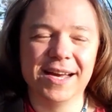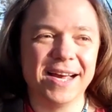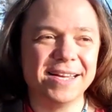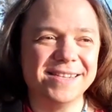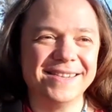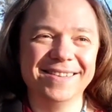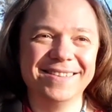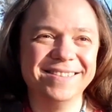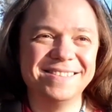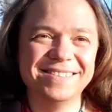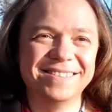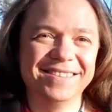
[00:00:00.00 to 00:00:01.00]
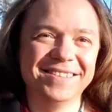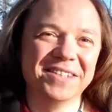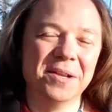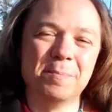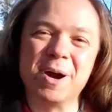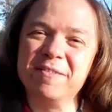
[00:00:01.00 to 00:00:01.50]
and
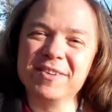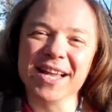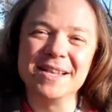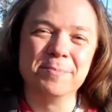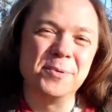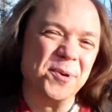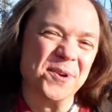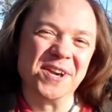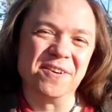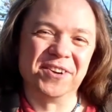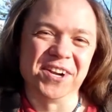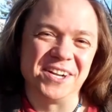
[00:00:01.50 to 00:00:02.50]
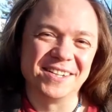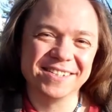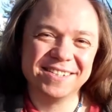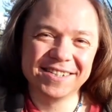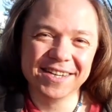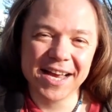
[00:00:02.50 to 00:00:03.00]
marvel at the beauty of it all,
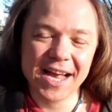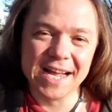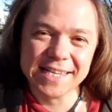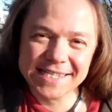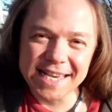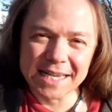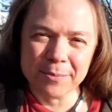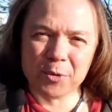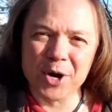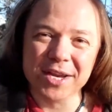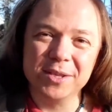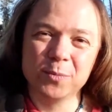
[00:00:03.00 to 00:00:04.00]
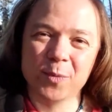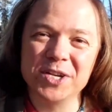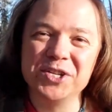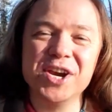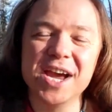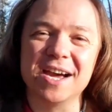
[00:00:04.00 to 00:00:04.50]
and celebrate
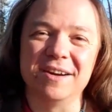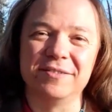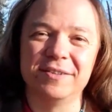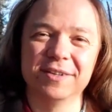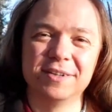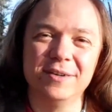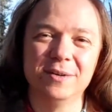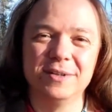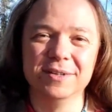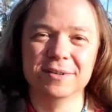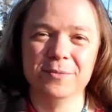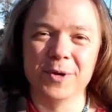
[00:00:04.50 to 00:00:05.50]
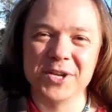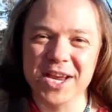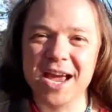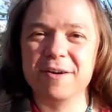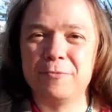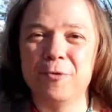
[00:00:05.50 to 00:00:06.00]
what you
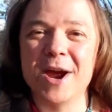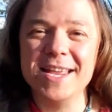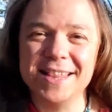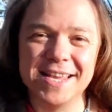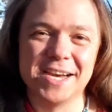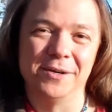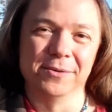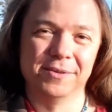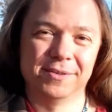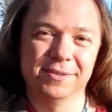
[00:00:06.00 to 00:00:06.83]
have right now.